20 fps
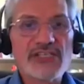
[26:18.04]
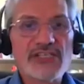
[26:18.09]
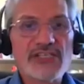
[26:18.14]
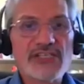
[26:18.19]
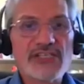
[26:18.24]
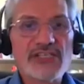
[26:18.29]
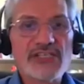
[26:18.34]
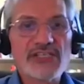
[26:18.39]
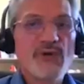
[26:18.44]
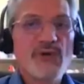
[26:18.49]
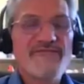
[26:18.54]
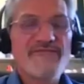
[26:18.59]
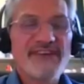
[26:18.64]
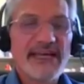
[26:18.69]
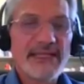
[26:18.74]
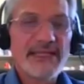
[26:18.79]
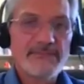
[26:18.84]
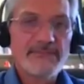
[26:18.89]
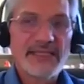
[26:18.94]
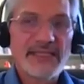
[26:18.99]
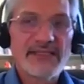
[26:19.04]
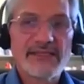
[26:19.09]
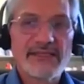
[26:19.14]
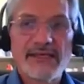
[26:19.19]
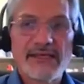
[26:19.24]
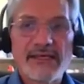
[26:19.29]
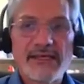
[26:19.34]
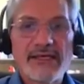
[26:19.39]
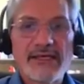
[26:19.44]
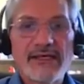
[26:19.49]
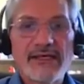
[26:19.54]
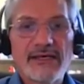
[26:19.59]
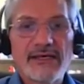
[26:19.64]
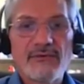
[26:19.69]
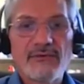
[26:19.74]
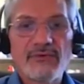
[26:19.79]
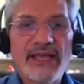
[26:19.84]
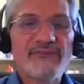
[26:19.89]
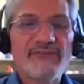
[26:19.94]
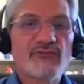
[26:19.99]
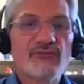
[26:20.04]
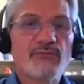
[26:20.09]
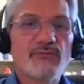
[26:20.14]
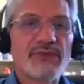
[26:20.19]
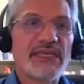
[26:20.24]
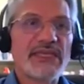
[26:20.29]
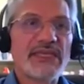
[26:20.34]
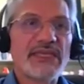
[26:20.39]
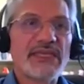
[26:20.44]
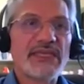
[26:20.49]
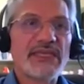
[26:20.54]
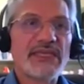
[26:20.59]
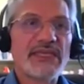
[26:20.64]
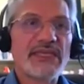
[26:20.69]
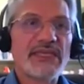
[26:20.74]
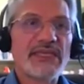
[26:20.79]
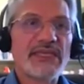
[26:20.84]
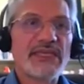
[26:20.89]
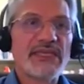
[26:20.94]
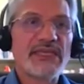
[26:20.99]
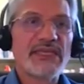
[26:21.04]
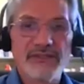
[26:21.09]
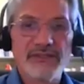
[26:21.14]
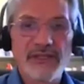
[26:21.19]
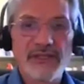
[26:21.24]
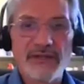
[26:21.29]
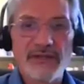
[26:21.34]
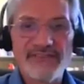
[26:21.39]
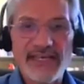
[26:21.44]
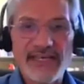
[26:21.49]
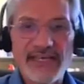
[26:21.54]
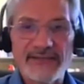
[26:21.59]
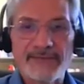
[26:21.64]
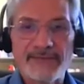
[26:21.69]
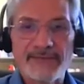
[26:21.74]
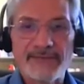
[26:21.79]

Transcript: to cope with that, but we have to be cautious on that.